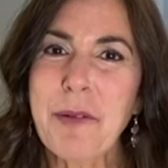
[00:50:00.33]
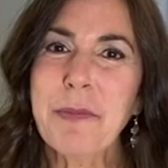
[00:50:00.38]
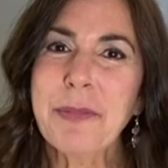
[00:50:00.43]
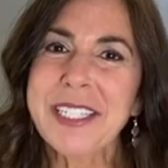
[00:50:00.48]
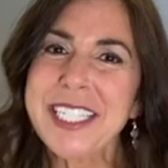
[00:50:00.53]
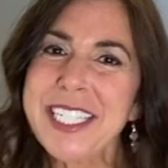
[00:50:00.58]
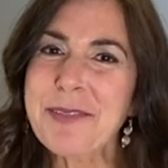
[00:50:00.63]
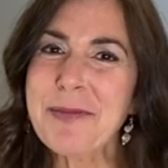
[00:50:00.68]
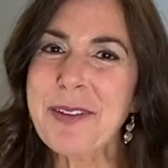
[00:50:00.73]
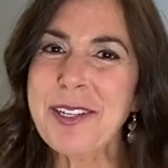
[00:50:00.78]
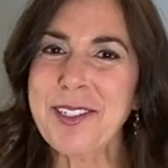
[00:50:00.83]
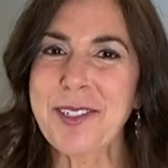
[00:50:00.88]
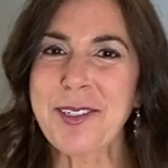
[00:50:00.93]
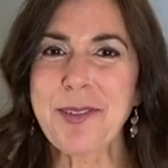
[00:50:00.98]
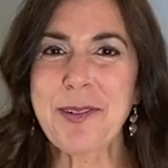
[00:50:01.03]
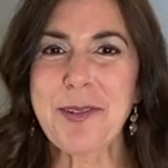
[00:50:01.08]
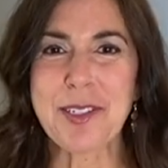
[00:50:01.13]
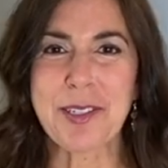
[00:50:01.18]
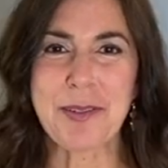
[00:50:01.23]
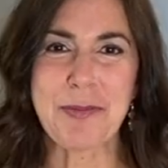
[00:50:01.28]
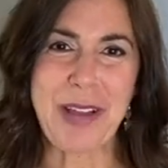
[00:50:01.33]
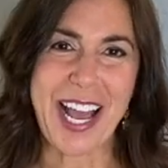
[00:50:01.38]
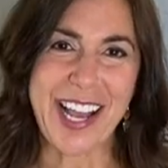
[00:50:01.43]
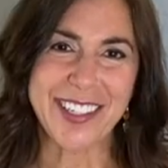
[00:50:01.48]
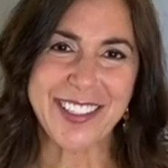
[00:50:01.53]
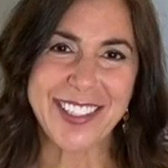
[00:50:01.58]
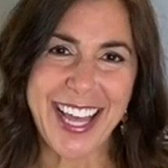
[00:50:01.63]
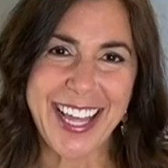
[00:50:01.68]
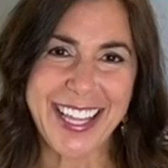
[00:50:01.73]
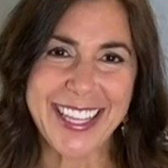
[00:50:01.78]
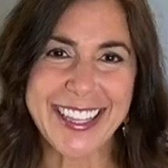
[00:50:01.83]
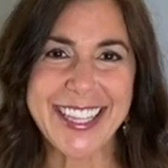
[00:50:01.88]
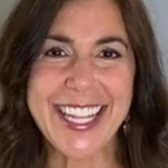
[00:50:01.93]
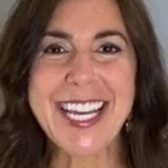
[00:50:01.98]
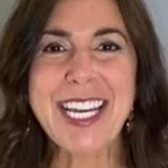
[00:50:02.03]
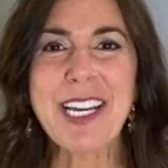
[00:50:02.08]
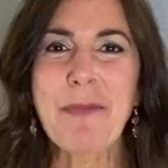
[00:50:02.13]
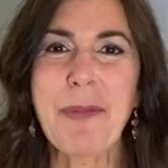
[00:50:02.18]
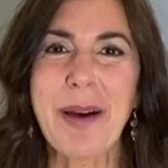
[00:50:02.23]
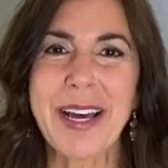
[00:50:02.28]
please make sure you smash that
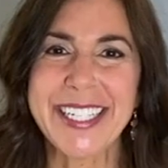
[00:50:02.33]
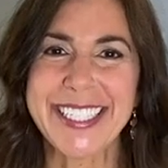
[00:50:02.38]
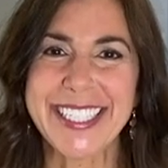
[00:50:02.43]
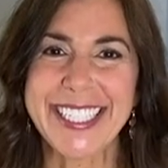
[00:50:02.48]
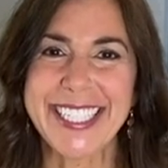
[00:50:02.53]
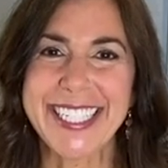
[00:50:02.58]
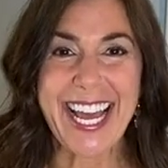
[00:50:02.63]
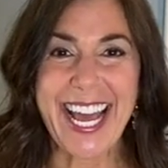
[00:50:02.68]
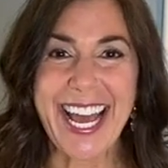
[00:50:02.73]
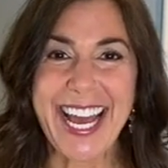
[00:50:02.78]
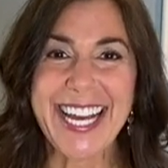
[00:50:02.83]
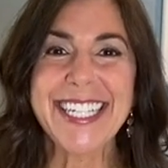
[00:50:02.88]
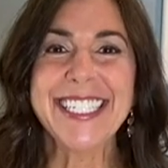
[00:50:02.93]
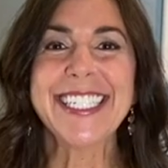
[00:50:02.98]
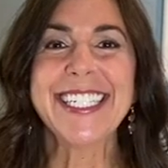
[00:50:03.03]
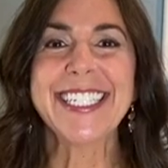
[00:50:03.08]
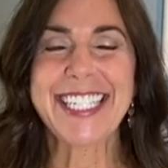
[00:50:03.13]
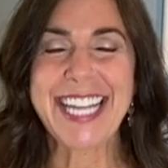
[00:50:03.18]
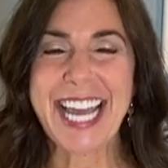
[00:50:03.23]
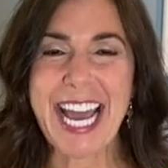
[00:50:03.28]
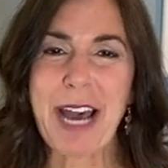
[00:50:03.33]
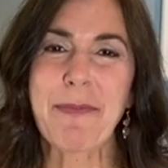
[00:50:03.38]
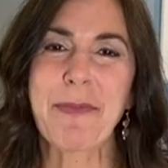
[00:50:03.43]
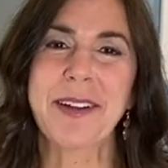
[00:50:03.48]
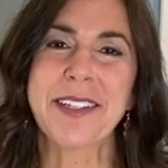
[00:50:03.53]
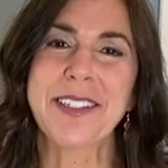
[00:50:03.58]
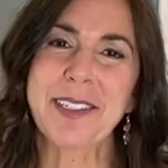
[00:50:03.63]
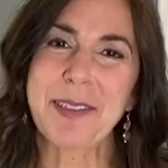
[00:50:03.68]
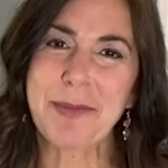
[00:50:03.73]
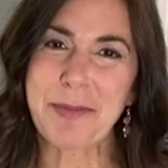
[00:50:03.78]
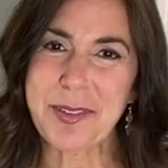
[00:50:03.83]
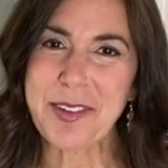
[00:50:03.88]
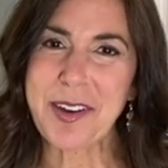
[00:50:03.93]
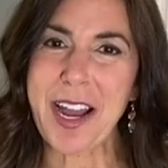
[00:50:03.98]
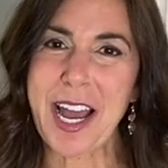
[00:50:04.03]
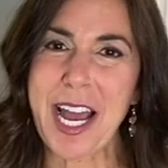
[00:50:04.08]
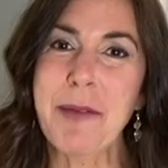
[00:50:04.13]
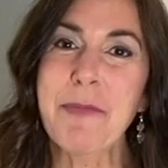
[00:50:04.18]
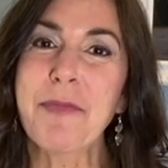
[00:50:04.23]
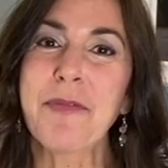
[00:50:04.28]
like button and tap on
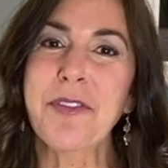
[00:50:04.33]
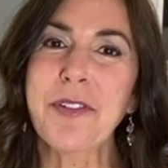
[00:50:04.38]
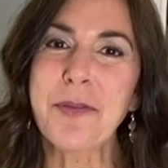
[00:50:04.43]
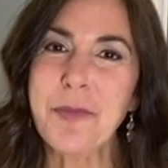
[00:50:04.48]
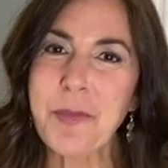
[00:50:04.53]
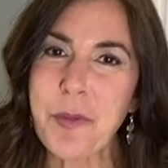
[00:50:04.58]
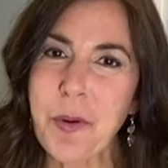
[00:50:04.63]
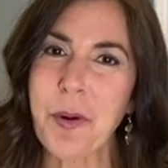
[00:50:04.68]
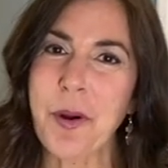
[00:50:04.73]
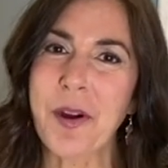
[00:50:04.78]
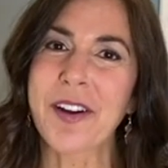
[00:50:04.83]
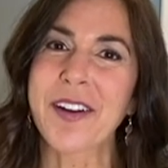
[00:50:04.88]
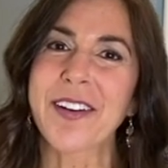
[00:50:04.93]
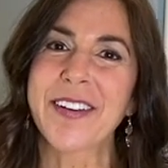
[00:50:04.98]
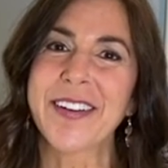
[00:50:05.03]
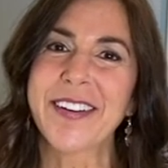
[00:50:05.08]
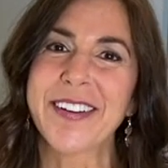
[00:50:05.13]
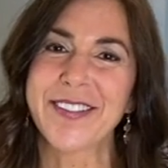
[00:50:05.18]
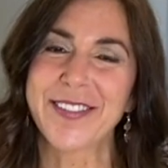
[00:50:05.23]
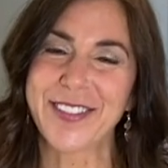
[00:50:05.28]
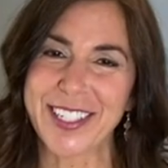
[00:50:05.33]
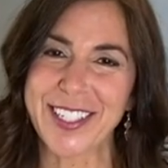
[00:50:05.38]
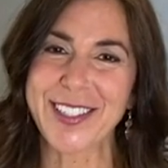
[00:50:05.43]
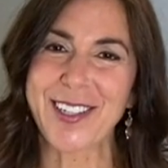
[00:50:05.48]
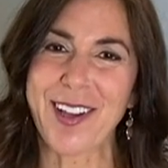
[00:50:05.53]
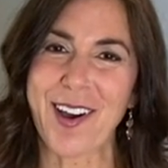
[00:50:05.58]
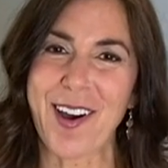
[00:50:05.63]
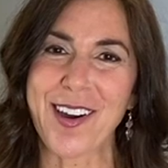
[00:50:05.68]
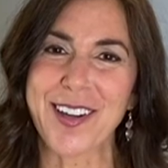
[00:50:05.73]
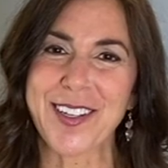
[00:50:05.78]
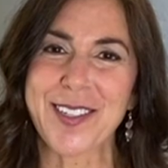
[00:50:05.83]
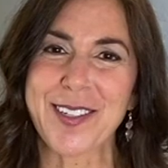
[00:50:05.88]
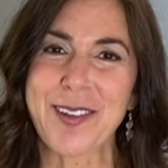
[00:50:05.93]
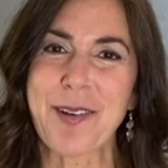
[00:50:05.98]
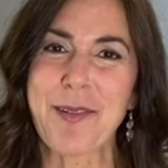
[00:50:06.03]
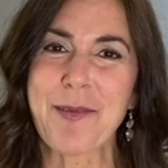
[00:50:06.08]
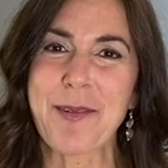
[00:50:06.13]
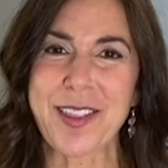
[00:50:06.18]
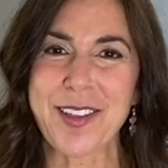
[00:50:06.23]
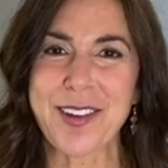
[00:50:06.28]
subscribe for more Real Talks
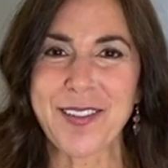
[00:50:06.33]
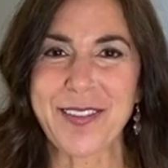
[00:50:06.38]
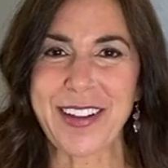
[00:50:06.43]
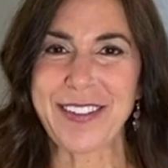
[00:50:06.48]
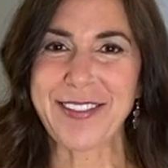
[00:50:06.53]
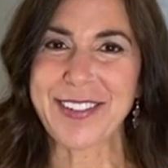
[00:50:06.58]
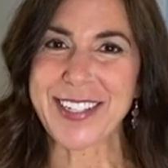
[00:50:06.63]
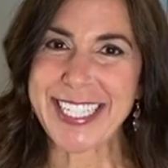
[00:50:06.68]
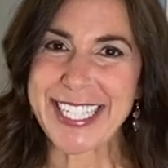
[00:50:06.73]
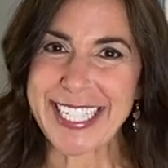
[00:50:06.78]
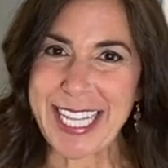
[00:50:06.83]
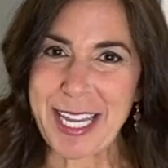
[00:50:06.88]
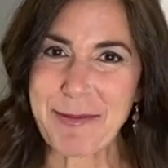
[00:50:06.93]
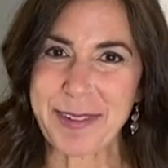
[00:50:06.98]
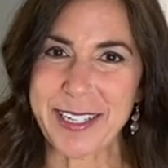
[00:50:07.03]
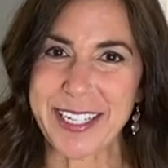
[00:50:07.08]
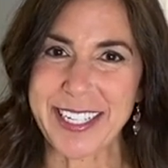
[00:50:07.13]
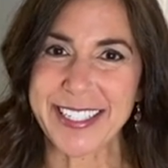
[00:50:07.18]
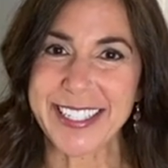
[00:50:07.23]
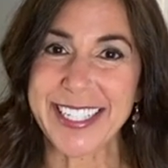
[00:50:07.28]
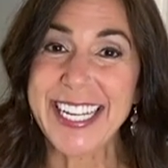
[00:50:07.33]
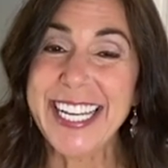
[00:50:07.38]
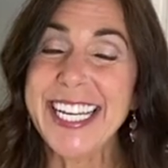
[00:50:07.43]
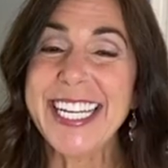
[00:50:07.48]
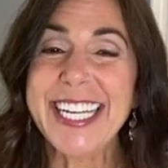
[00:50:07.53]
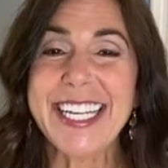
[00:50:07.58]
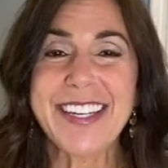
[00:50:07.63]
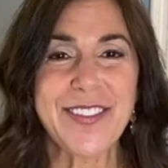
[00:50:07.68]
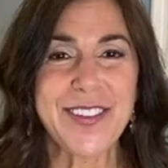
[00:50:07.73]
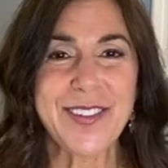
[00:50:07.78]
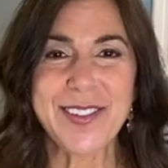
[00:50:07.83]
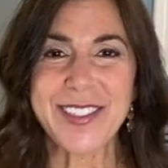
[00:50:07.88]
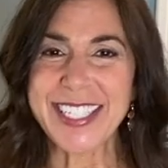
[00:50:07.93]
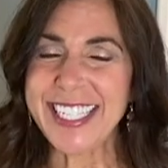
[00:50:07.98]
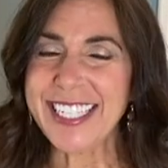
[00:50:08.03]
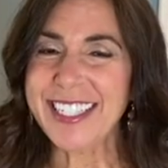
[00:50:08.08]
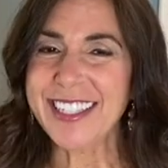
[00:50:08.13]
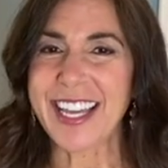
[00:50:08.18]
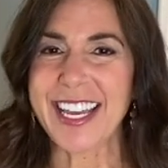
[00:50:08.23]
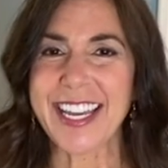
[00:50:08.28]
with your favorite celebrities. If you
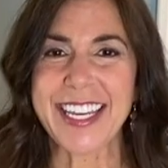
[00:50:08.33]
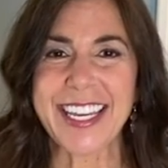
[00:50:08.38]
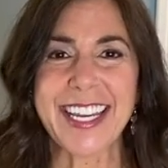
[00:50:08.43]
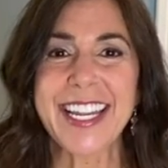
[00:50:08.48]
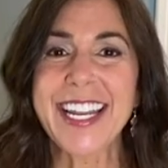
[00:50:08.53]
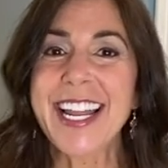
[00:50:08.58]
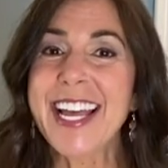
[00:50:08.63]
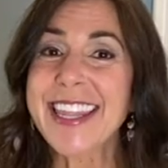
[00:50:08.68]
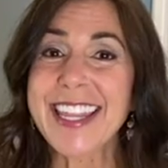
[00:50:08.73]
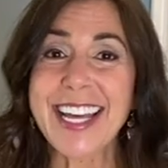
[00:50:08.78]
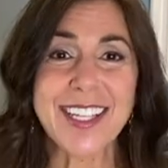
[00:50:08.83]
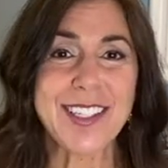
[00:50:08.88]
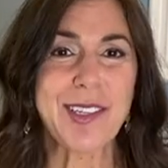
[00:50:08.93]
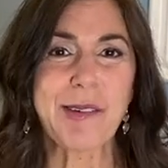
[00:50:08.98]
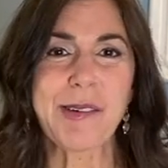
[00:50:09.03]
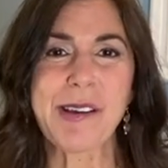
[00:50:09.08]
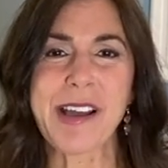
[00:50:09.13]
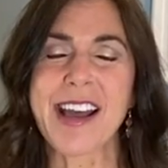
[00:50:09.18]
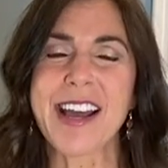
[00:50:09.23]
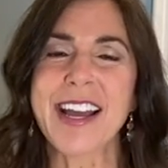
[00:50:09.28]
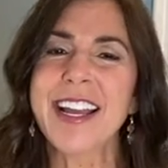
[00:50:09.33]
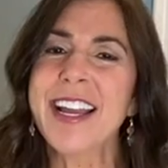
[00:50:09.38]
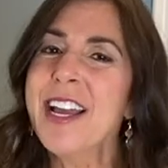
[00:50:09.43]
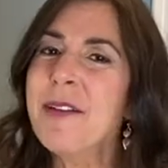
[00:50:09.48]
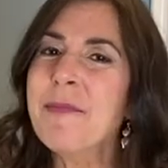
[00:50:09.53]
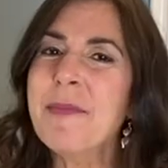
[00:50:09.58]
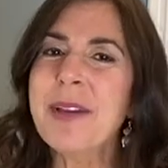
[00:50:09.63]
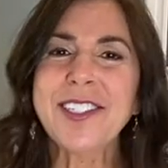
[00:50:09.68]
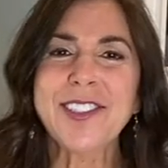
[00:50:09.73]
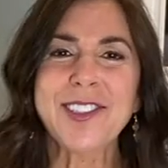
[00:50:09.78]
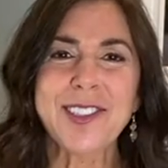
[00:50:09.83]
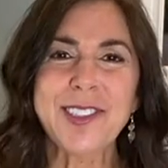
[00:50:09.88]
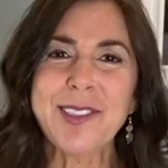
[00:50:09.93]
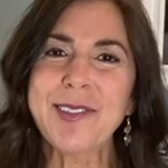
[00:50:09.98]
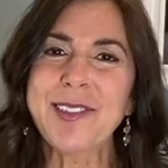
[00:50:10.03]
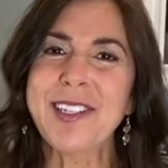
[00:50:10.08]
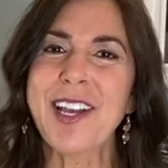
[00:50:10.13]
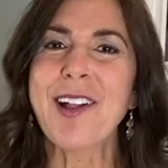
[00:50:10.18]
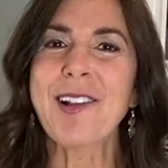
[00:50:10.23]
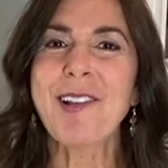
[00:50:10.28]
didn't like it, that's okay. Make sure you
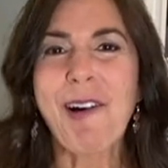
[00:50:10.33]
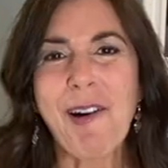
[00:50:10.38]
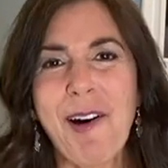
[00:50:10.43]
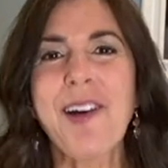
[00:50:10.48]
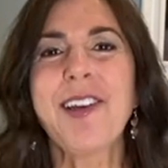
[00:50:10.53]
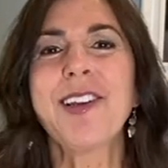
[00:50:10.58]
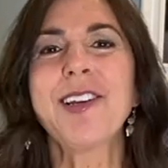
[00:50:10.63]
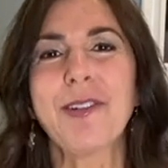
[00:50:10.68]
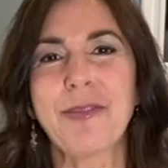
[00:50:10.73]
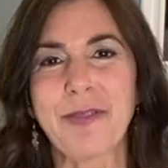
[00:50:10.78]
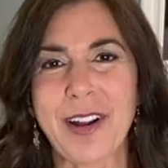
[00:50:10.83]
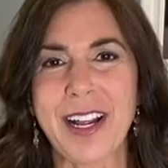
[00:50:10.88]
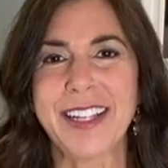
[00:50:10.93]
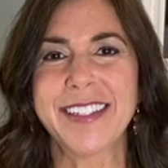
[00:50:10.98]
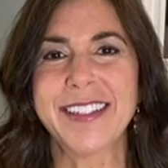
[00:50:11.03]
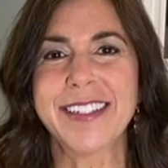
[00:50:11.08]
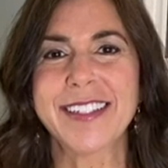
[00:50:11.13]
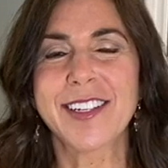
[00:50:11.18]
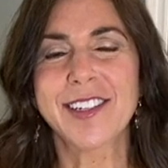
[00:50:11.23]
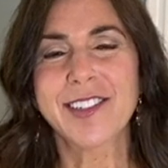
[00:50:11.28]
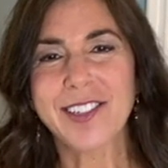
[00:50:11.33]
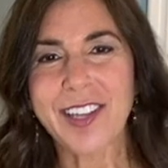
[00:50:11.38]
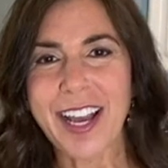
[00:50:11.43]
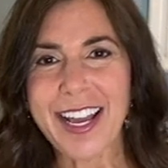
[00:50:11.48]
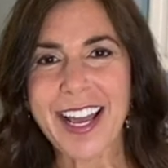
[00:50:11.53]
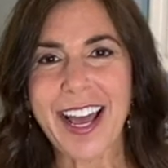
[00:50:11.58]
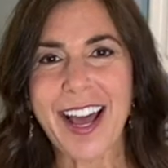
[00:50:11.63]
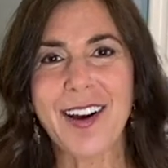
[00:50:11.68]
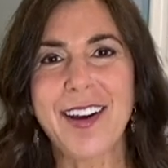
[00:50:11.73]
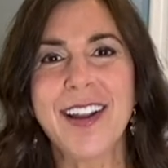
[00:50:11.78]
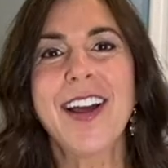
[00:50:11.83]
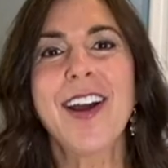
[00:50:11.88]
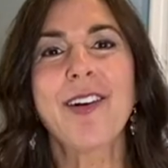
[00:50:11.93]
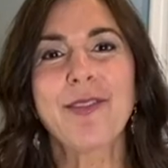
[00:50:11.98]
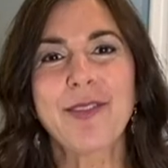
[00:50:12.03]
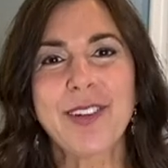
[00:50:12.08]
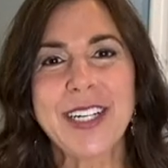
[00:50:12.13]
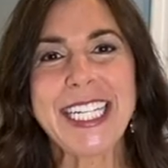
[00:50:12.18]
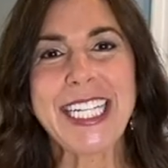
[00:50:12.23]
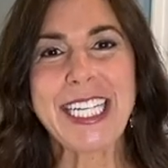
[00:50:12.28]
tell all your friends to check out
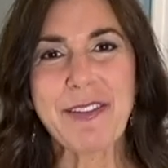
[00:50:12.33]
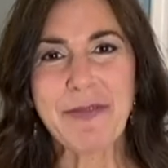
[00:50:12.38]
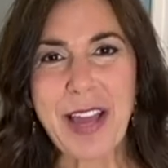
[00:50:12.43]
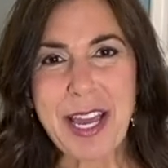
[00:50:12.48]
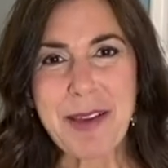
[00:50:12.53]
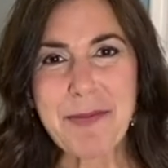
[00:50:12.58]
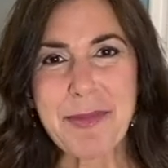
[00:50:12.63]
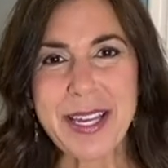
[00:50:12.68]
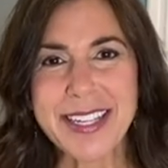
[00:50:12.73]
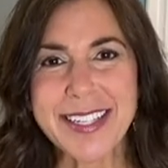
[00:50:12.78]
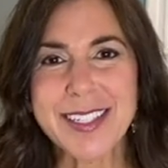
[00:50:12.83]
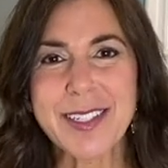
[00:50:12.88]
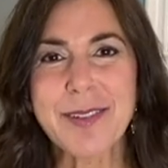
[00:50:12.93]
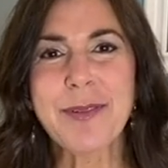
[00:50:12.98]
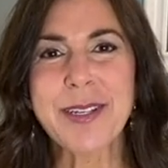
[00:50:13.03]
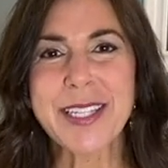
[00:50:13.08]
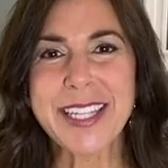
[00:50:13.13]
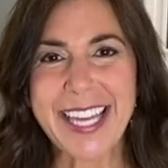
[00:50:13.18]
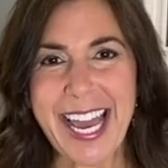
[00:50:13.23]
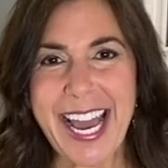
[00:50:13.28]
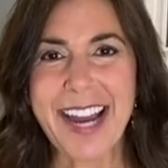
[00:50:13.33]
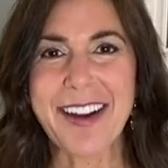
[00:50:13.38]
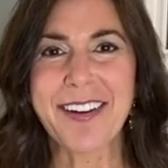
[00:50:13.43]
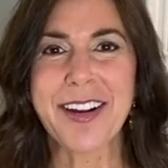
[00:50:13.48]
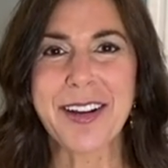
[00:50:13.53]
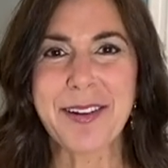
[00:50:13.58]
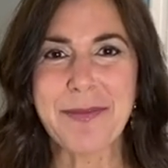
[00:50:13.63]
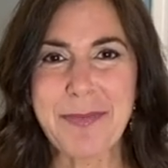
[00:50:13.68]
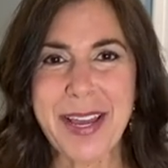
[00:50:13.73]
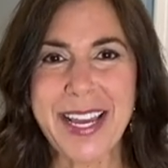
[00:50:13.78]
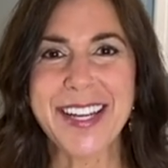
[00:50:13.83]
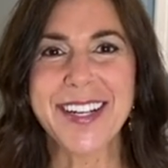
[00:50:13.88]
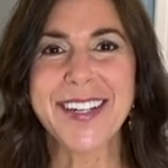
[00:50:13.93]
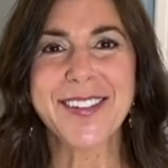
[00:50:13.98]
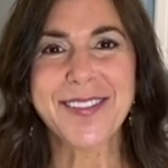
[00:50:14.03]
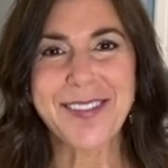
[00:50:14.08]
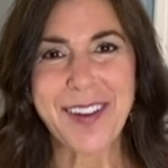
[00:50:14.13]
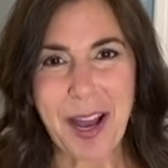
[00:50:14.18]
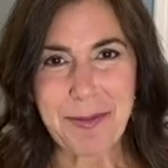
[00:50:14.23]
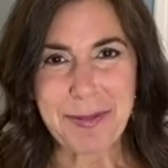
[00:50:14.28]
Really Famous with Kara Mayer
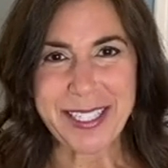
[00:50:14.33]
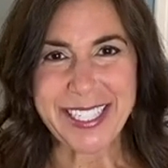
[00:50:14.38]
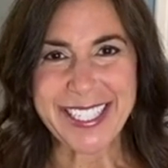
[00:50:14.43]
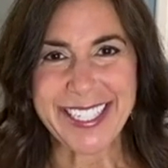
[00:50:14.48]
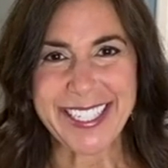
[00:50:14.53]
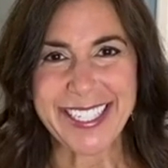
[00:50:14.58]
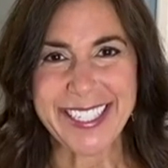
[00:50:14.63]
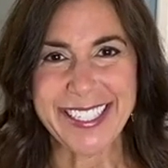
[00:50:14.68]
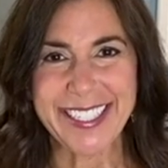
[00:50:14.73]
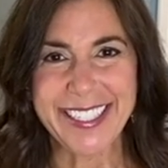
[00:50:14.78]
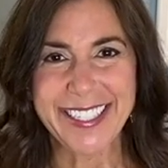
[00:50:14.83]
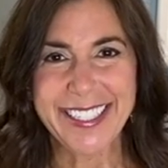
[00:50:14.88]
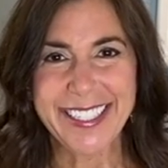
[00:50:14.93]
Robinson.